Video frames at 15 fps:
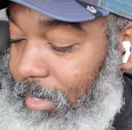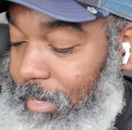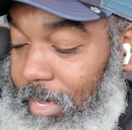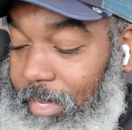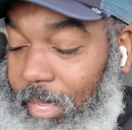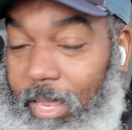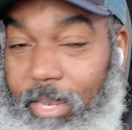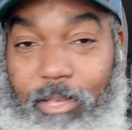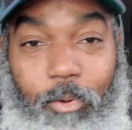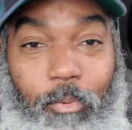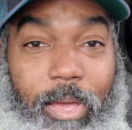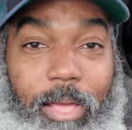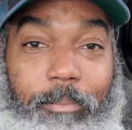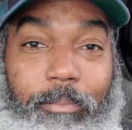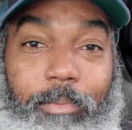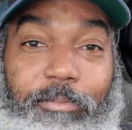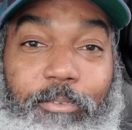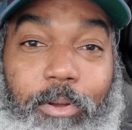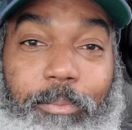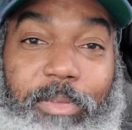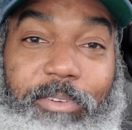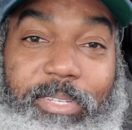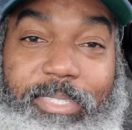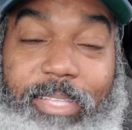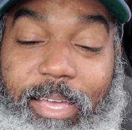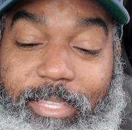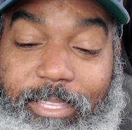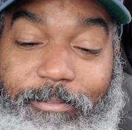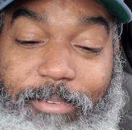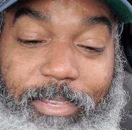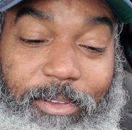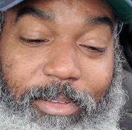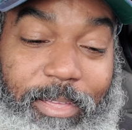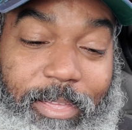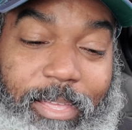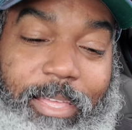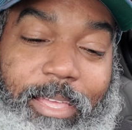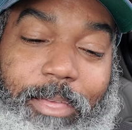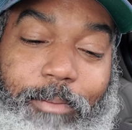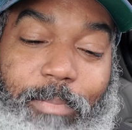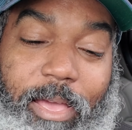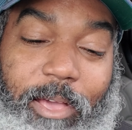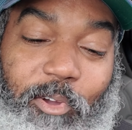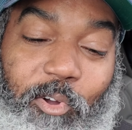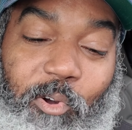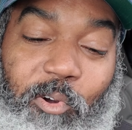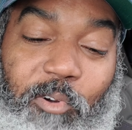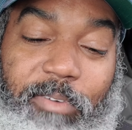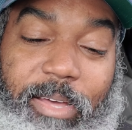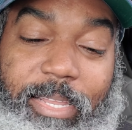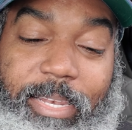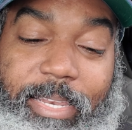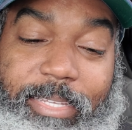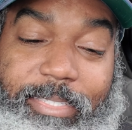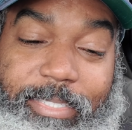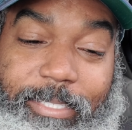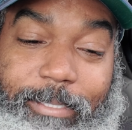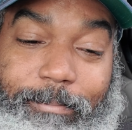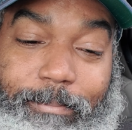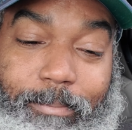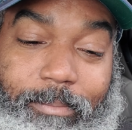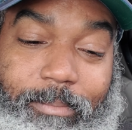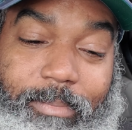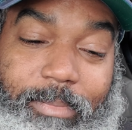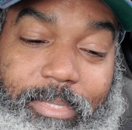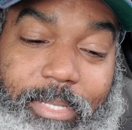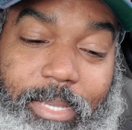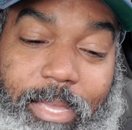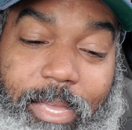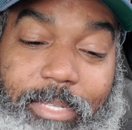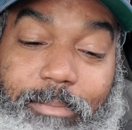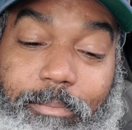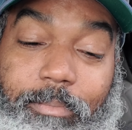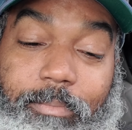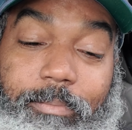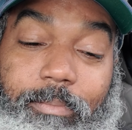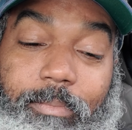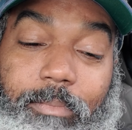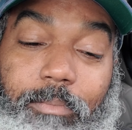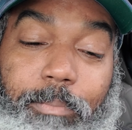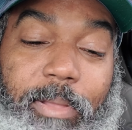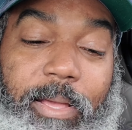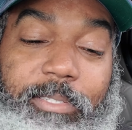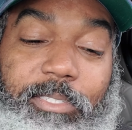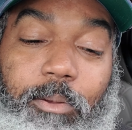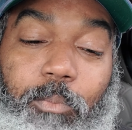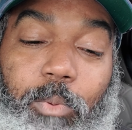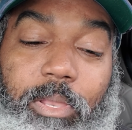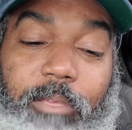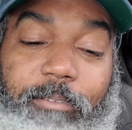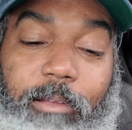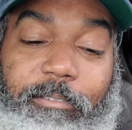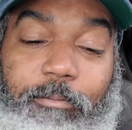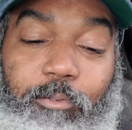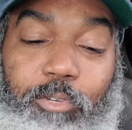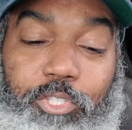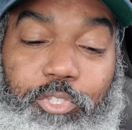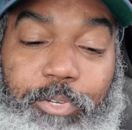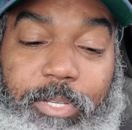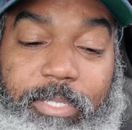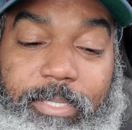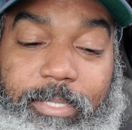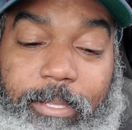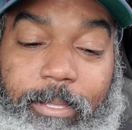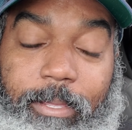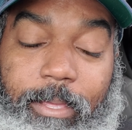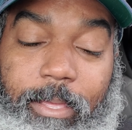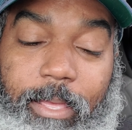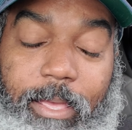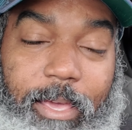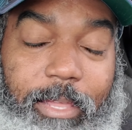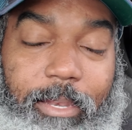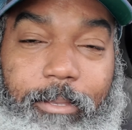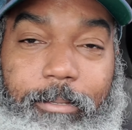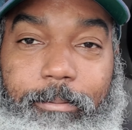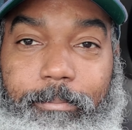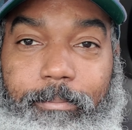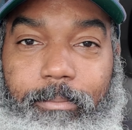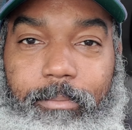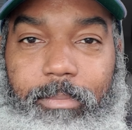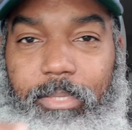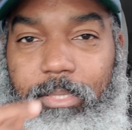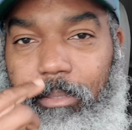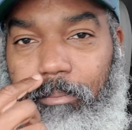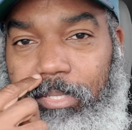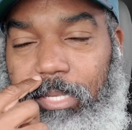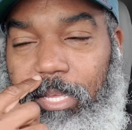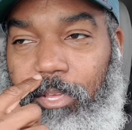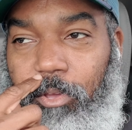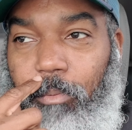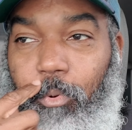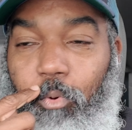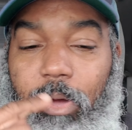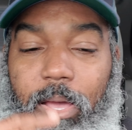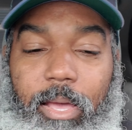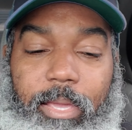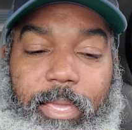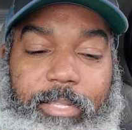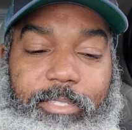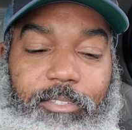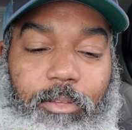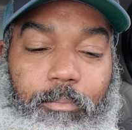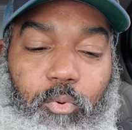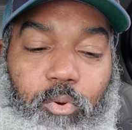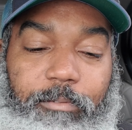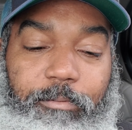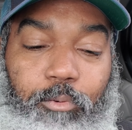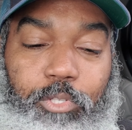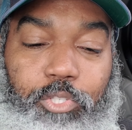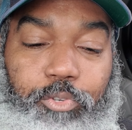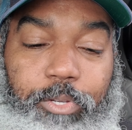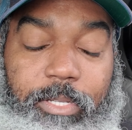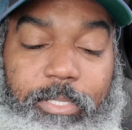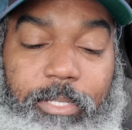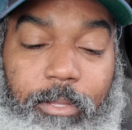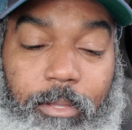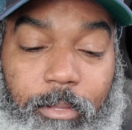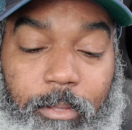A little while before me go start the video, may I go over the list because I plant some molly for fruit trees and I say, yo, I want to get some more fruit trees.